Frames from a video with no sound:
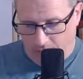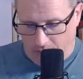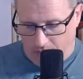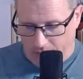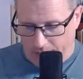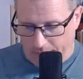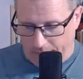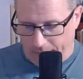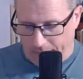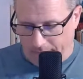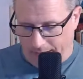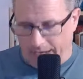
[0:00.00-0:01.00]

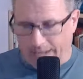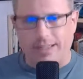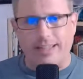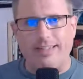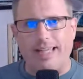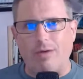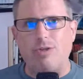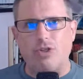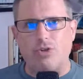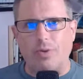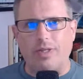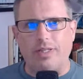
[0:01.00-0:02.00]
I thought that
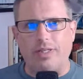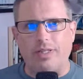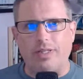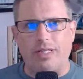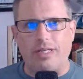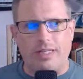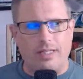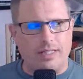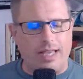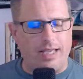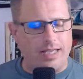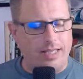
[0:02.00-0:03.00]
was just really
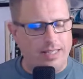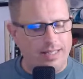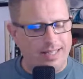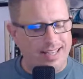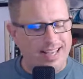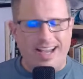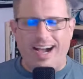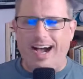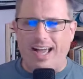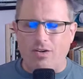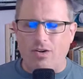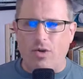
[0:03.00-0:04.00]
like,
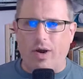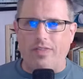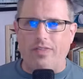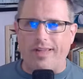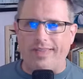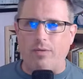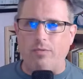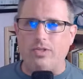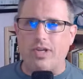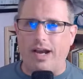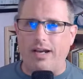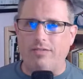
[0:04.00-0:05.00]
I don't know. I thought that
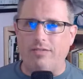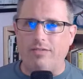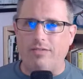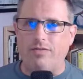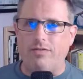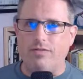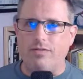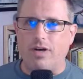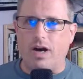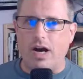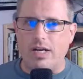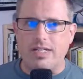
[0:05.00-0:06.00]
was kind of
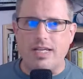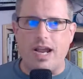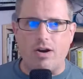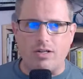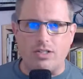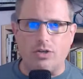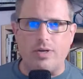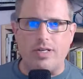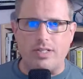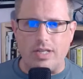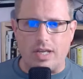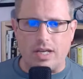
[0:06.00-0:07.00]

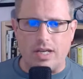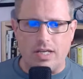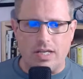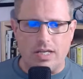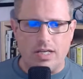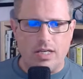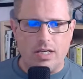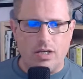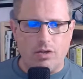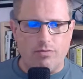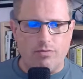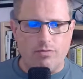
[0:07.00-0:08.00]
uncharacteristic
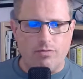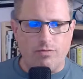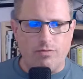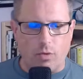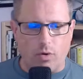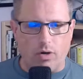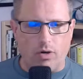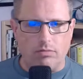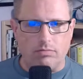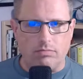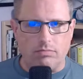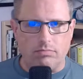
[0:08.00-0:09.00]
for
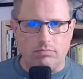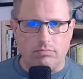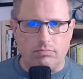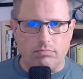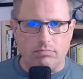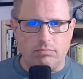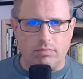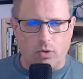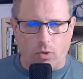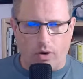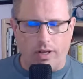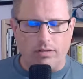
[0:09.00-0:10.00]

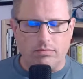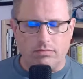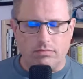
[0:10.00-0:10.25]
McCoy.